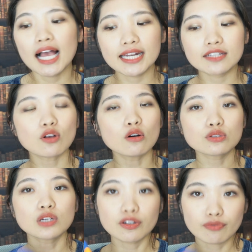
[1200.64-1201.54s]
It is
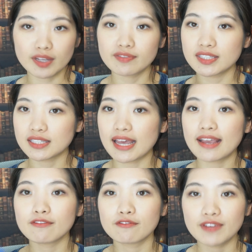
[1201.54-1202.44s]
also a
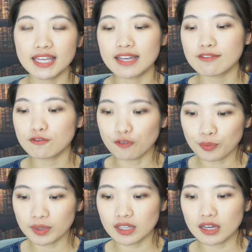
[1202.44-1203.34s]
reef-safe vegan
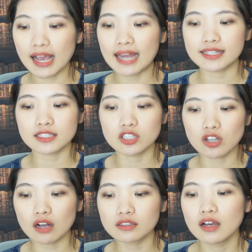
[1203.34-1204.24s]
formula and is
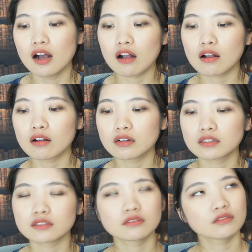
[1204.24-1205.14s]

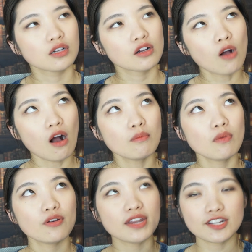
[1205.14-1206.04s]

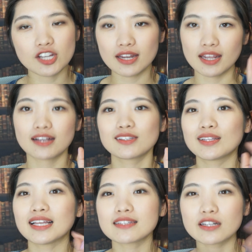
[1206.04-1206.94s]
non-comedogenic, so
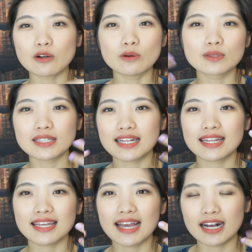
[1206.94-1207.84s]
it doesn't cause
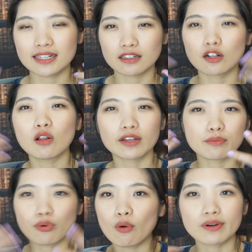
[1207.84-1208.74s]
any clogging
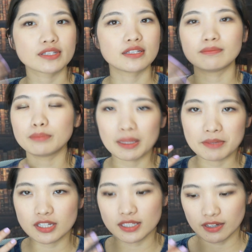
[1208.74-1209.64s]
pores and
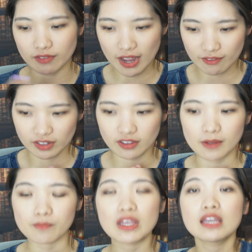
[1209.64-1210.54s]
blemishes and
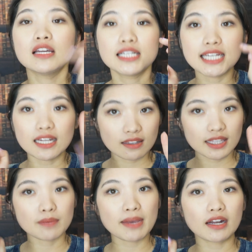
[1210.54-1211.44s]
everything. The other
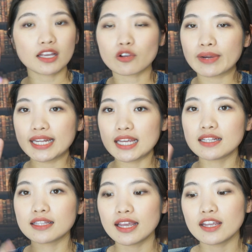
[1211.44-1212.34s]
thing about the
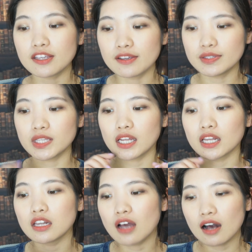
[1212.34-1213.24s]
ingredient, they're
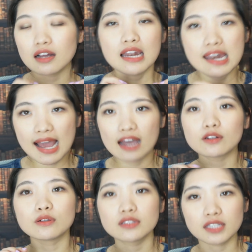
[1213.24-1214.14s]
using
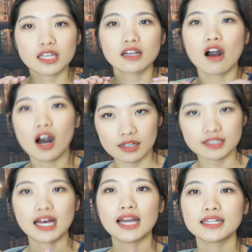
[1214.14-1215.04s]
non-nano zinc
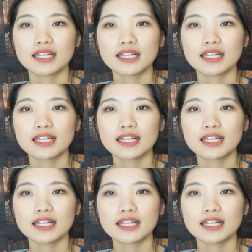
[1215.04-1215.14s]
oxide.